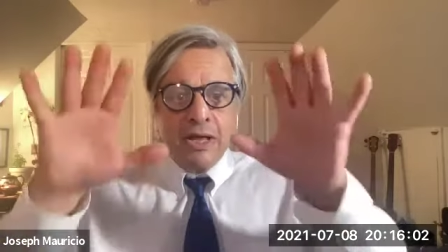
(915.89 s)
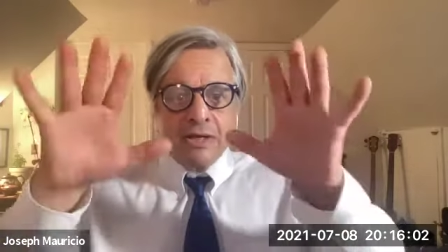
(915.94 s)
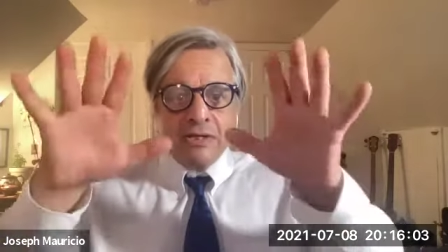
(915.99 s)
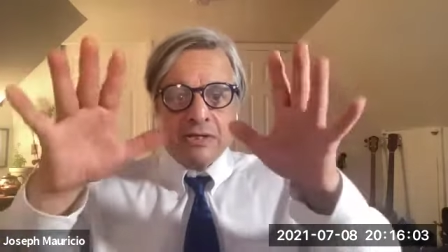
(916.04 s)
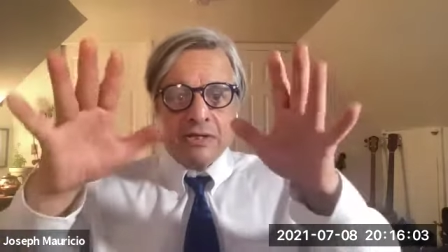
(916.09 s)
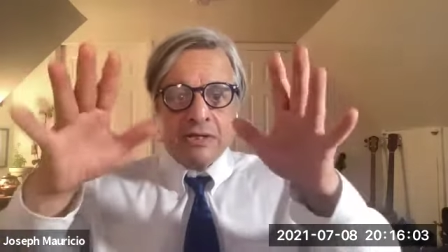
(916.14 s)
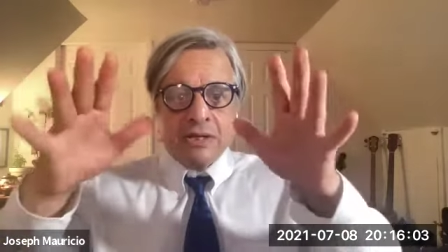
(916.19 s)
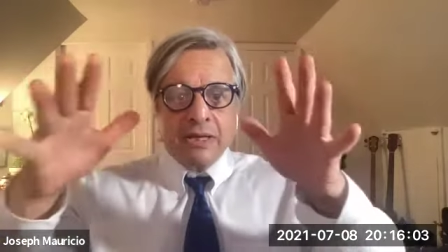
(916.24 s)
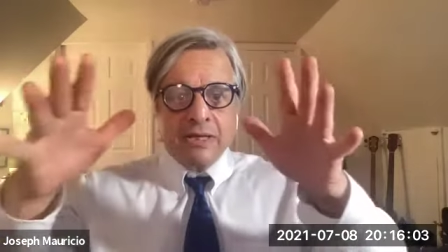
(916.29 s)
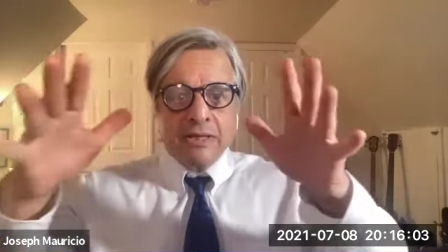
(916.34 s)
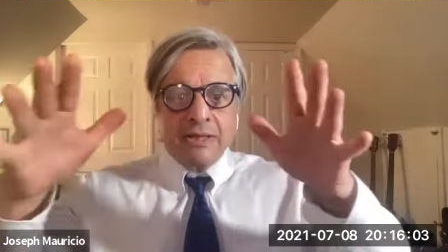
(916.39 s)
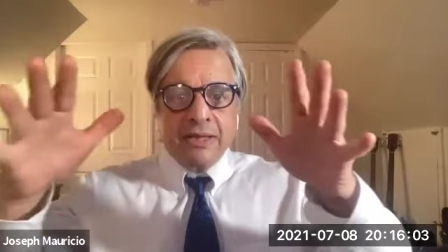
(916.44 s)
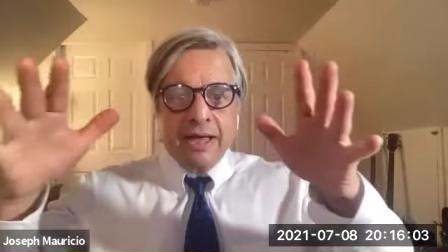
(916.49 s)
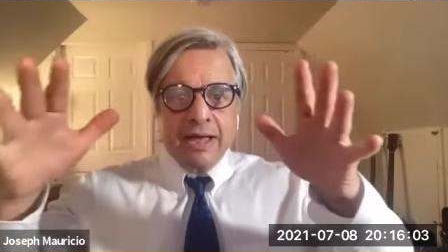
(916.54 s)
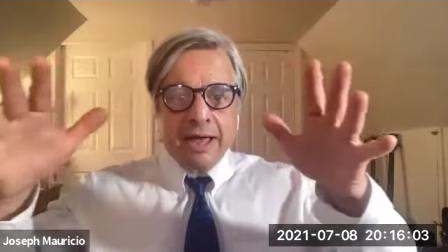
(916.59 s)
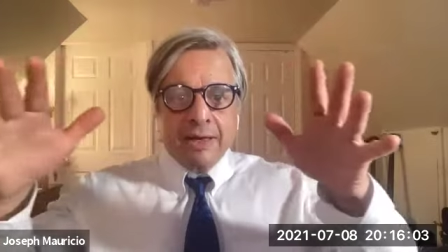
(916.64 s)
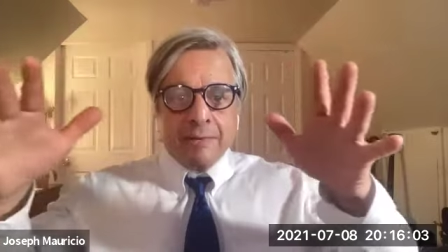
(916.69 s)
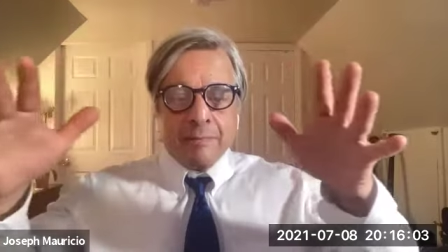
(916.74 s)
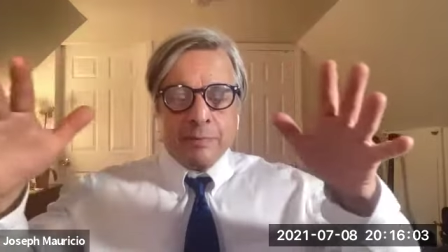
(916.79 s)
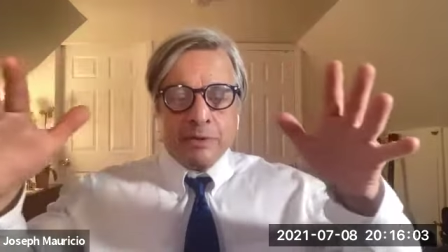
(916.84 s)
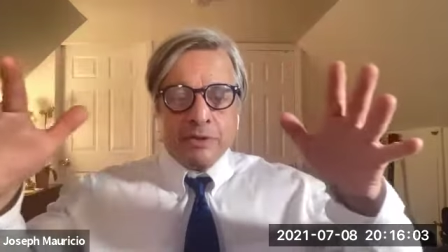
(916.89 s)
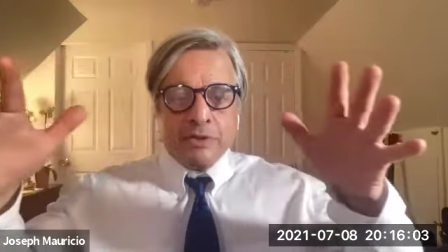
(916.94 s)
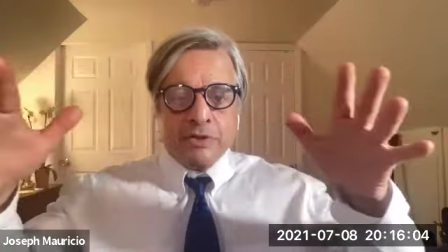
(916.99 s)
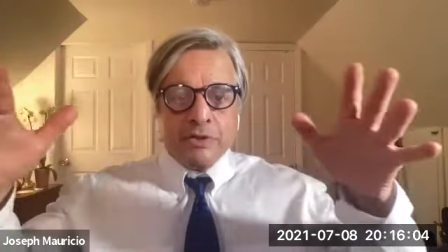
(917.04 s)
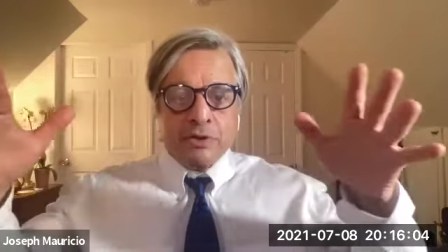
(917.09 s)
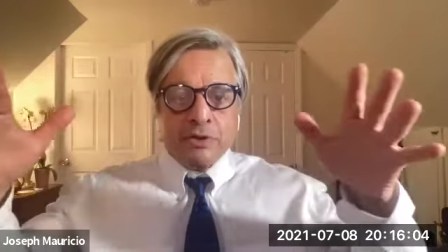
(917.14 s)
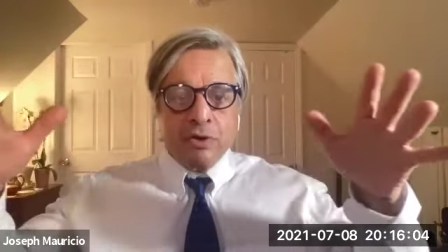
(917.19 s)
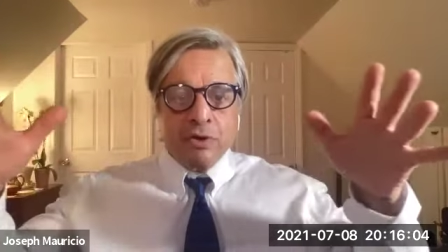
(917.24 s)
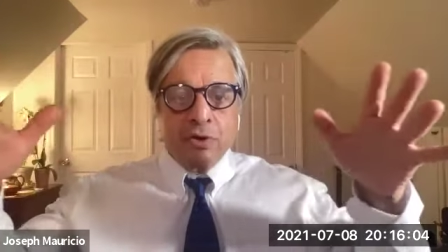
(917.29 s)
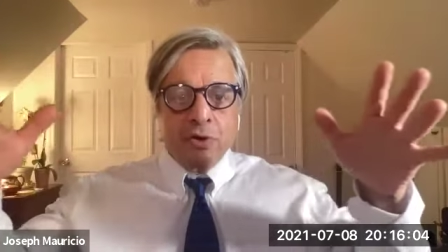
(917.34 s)
it's like the
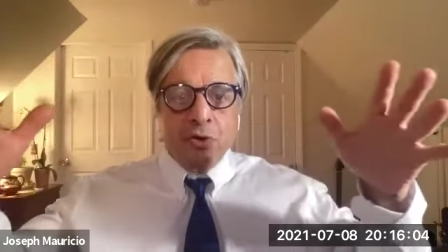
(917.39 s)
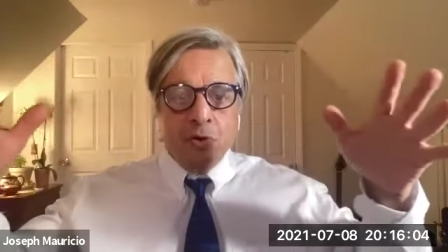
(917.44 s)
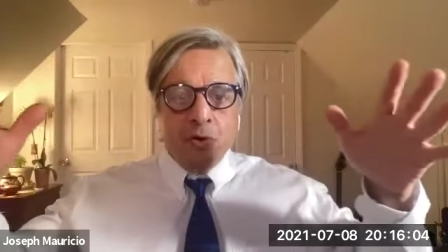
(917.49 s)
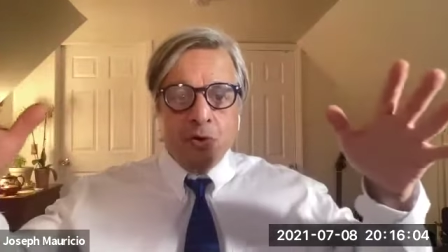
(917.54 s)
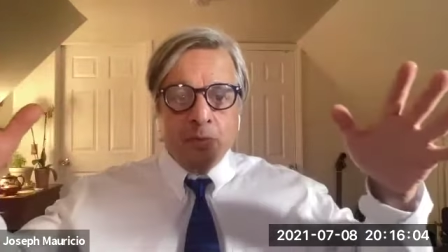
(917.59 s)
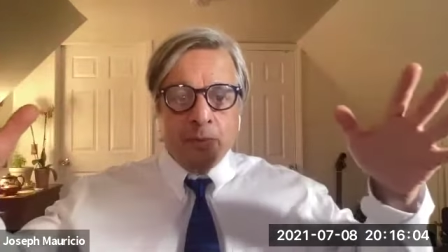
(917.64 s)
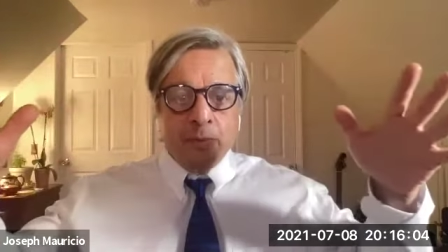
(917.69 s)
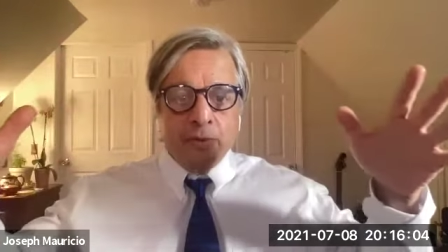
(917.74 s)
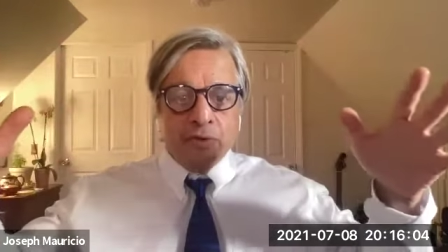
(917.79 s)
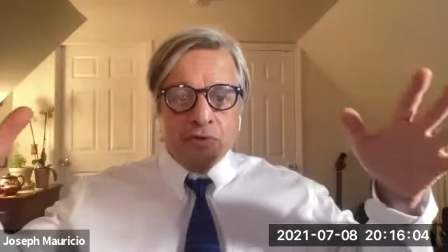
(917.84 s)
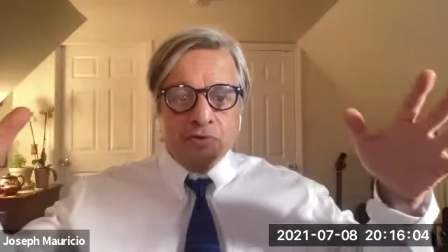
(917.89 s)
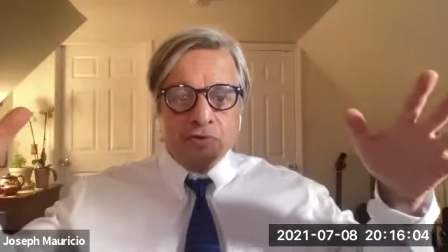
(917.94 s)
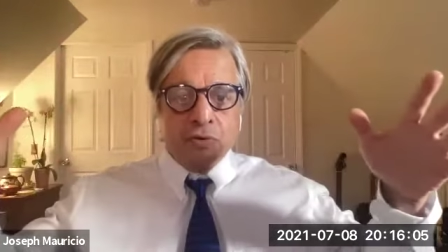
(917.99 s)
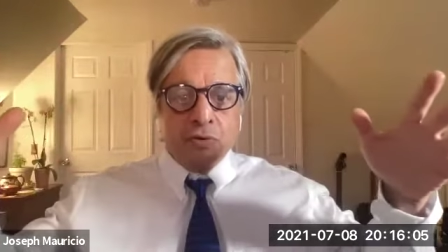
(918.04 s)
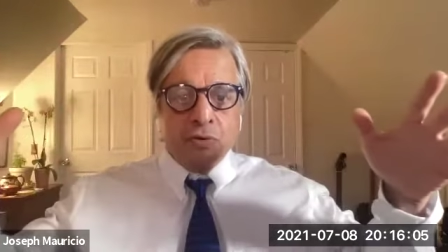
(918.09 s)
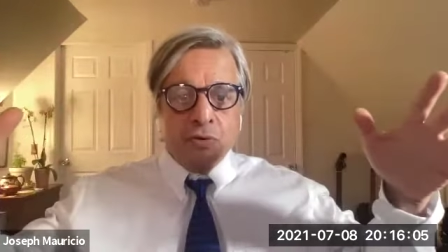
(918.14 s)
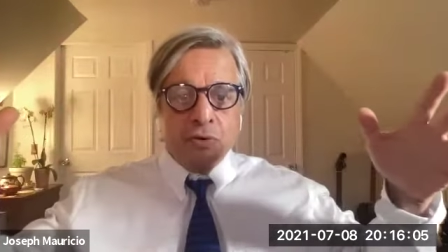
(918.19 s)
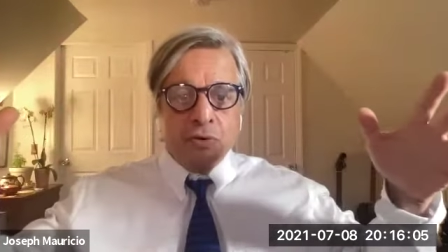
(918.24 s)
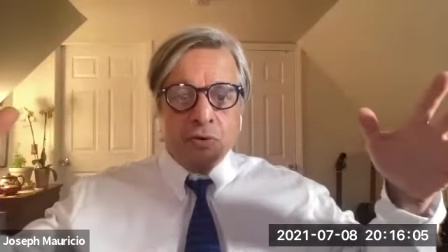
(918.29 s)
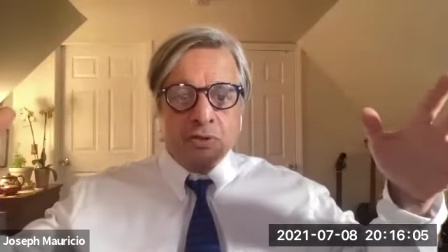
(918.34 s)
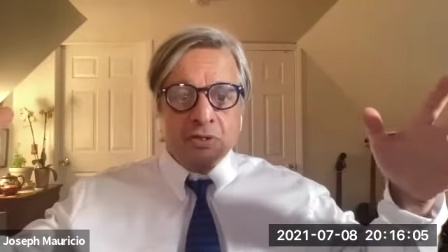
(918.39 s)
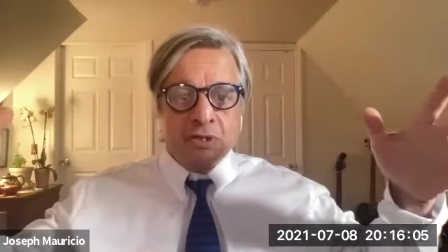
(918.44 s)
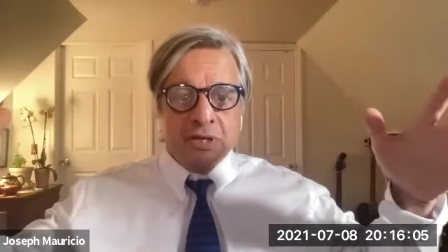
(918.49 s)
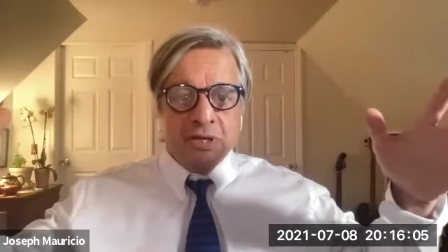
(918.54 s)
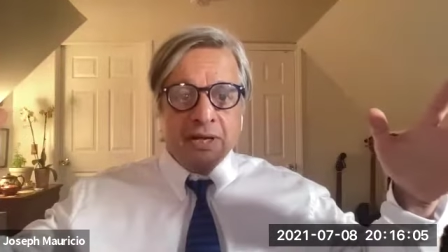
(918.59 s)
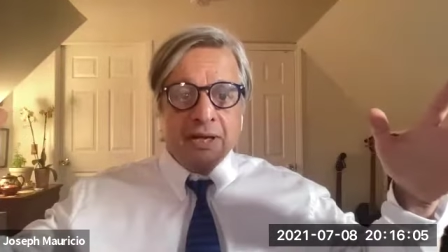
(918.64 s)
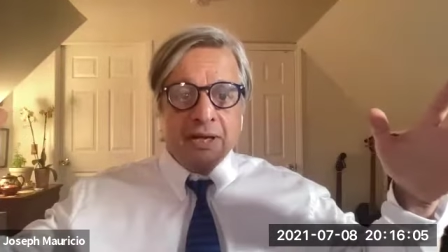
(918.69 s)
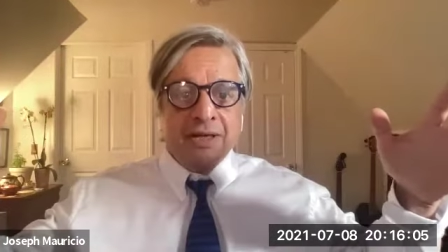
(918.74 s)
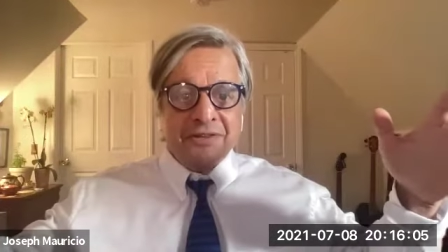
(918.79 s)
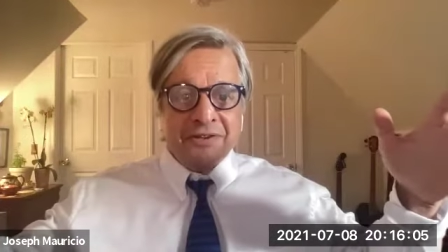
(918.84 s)
aperture opens
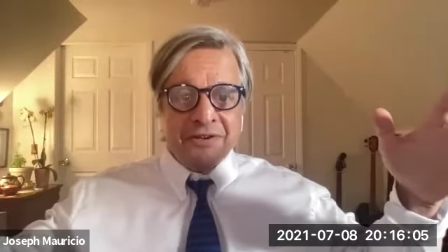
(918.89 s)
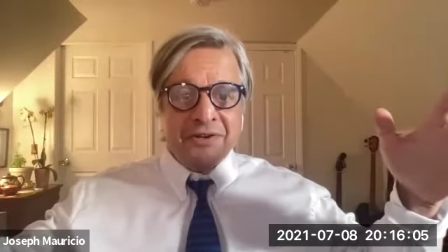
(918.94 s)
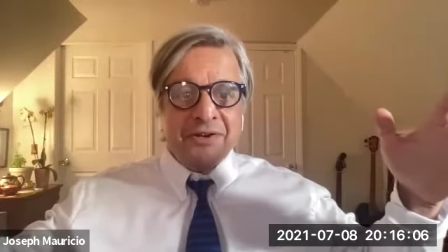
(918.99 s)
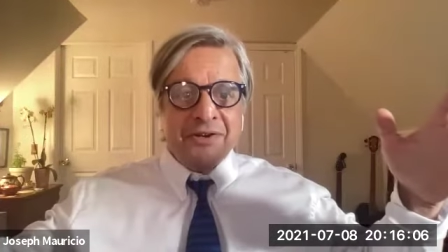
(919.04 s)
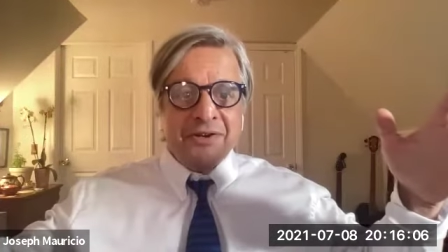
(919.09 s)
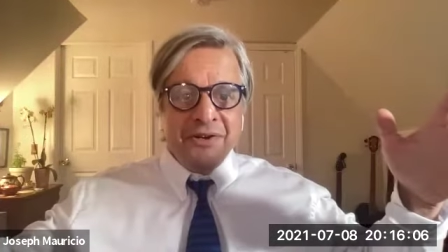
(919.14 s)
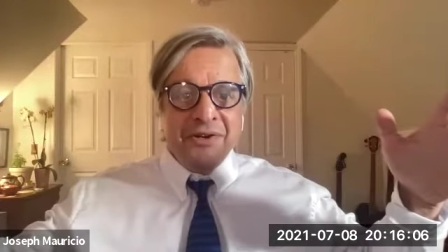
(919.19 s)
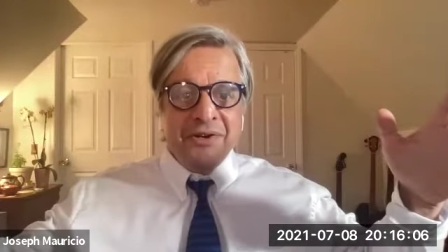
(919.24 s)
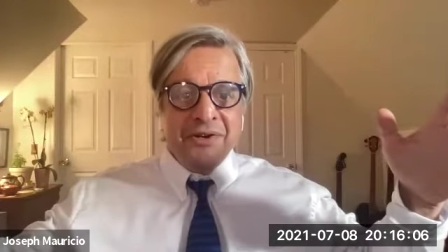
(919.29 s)
altogether.